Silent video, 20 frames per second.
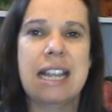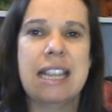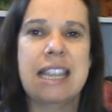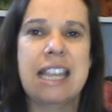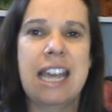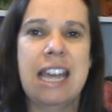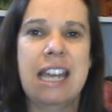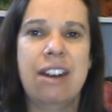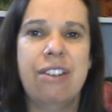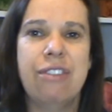
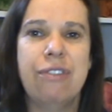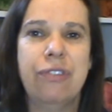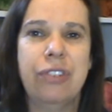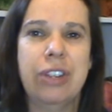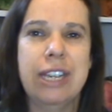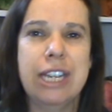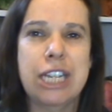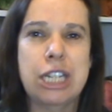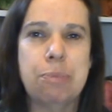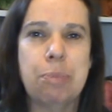then
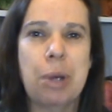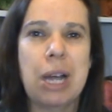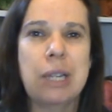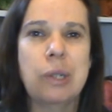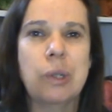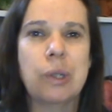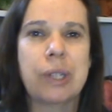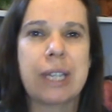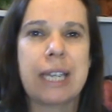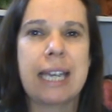finish by
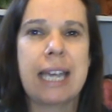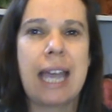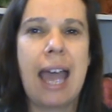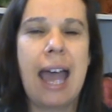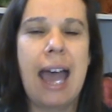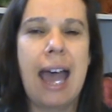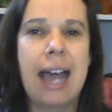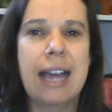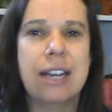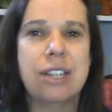looking
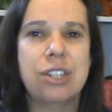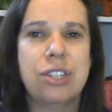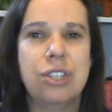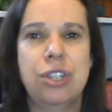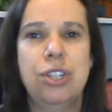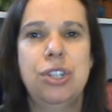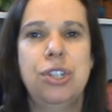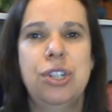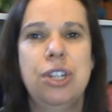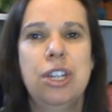at
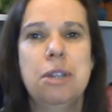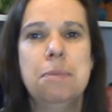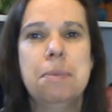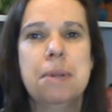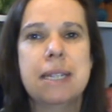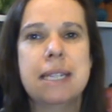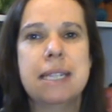YouTube,